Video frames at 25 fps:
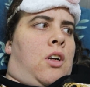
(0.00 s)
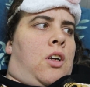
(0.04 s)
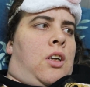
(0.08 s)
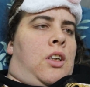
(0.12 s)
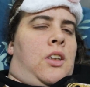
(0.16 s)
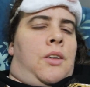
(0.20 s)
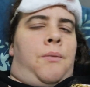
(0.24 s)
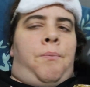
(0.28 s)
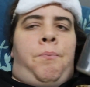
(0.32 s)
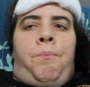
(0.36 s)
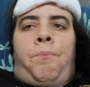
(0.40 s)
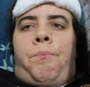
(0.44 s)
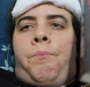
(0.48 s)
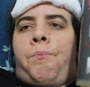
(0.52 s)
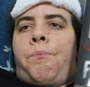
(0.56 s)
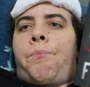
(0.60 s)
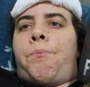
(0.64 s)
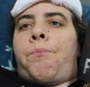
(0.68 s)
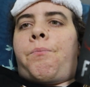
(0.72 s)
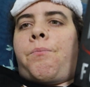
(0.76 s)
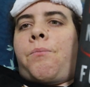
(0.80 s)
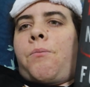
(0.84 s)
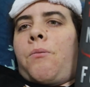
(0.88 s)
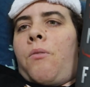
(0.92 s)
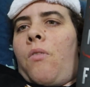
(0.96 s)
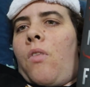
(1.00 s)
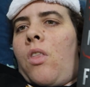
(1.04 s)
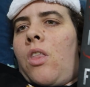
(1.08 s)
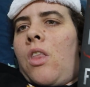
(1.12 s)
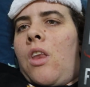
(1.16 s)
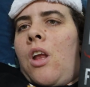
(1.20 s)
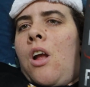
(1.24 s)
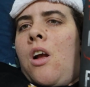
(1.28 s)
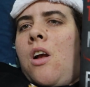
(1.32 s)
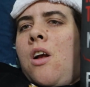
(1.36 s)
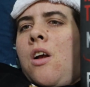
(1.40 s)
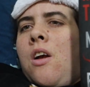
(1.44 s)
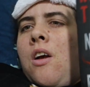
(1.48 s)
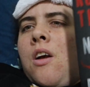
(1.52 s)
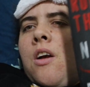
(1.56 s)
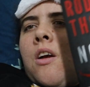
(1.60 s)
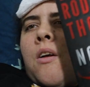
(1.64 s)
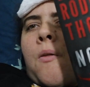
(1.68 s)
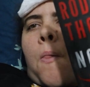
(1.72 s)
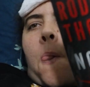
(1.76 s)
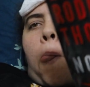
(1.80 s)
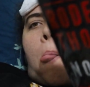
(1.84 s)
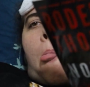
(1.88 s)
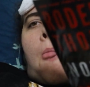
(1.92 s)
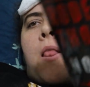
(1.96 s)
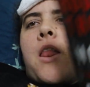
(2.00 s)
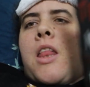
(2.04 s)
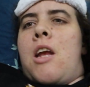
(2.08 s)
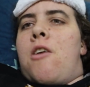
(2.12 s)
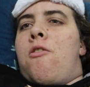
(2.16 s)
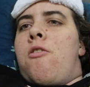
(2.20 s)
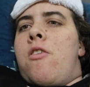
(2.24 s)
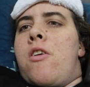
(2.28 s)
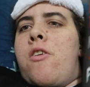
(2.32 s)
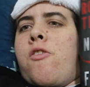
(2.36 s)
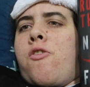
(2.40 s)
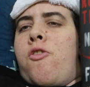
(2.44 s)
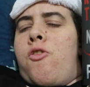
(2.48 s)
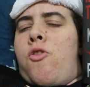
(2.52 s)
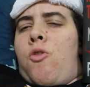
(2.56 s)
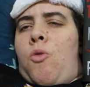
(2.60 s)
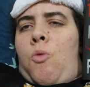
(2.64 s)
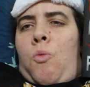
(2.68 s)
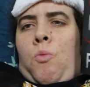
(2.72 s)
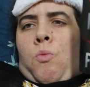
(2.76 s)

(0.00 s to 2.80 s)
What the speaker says: There is